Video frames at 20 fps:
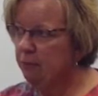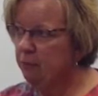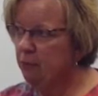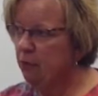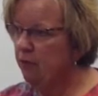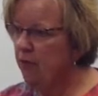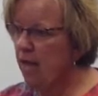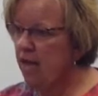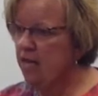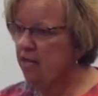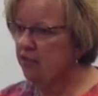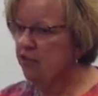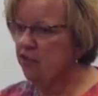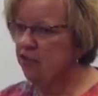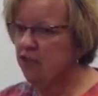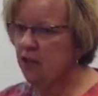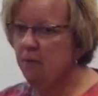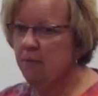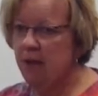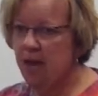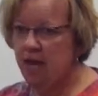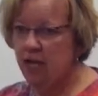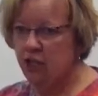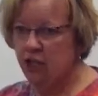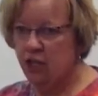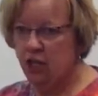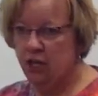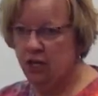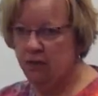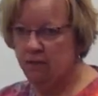provide a
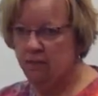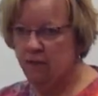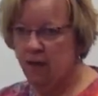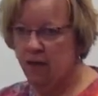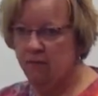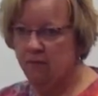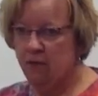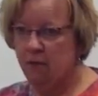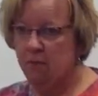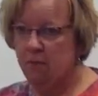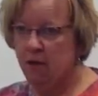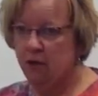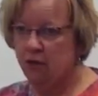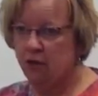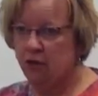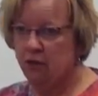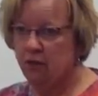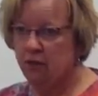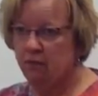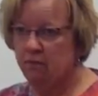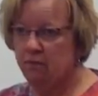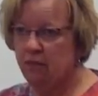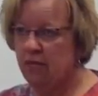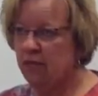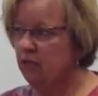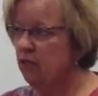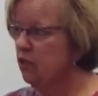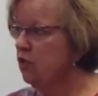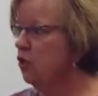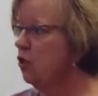summation of the month
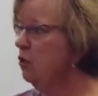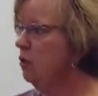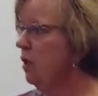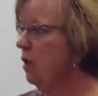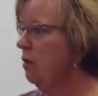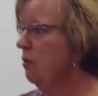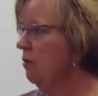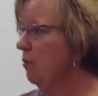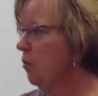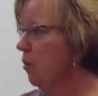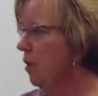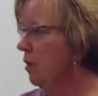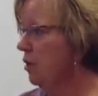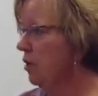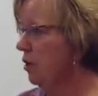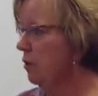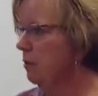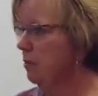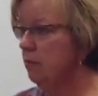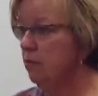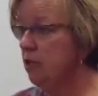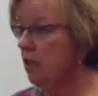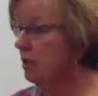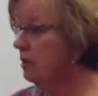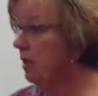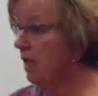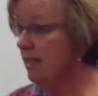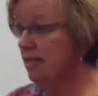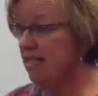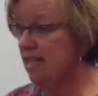that the student would do.
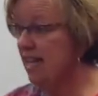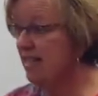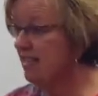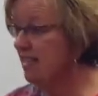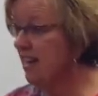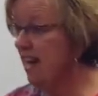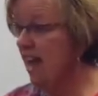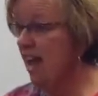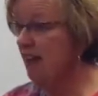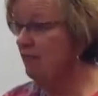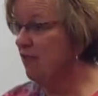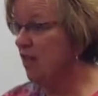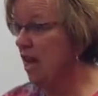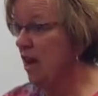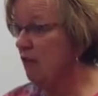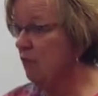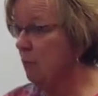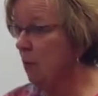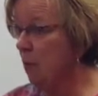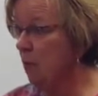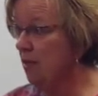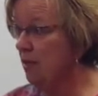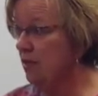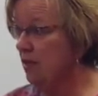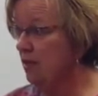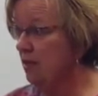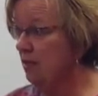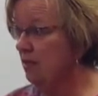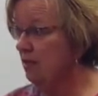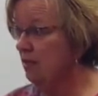It doesn't have to have
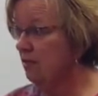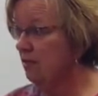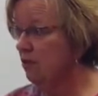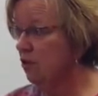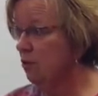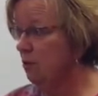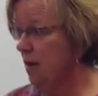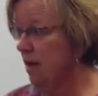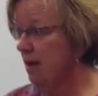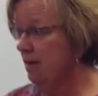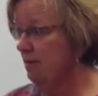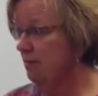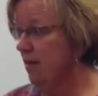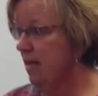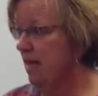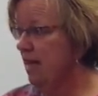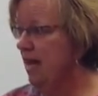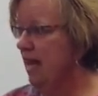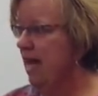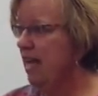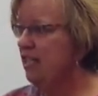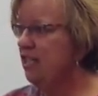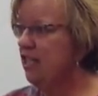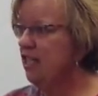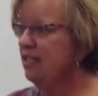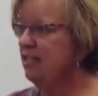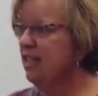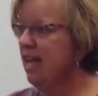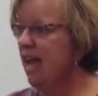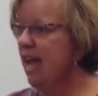points to it. It
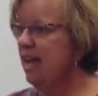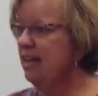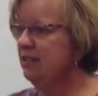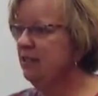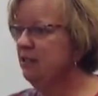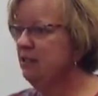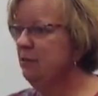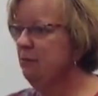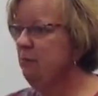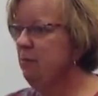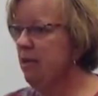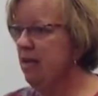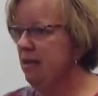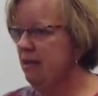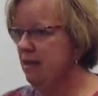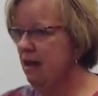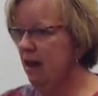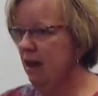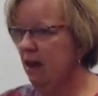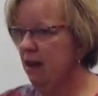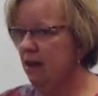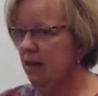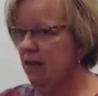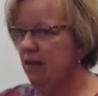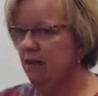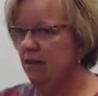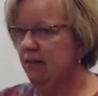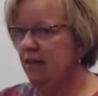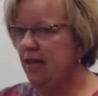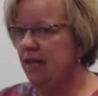just has to be there.
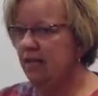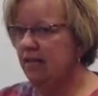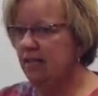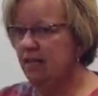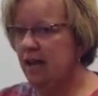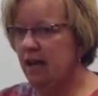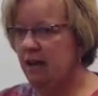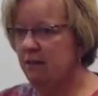That